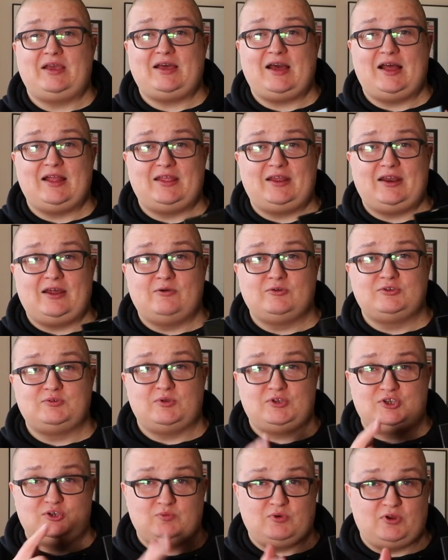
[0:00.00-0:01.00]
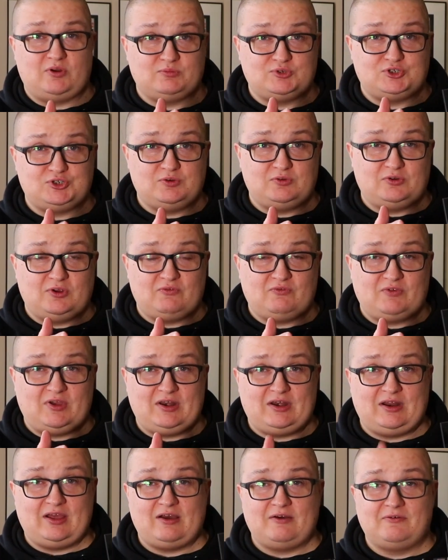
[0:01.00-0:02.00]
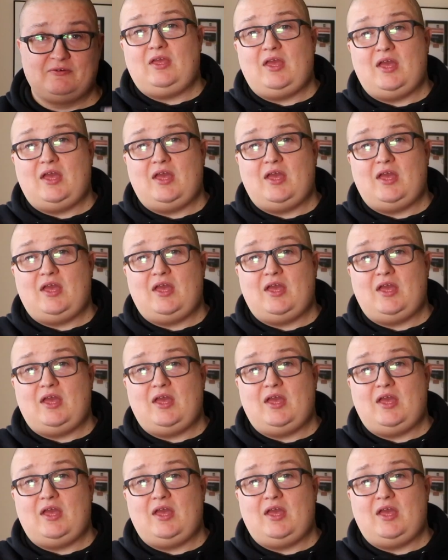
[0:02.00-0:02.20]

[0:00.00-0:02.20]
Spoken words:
Canon out, which is what I'm shooting on right now.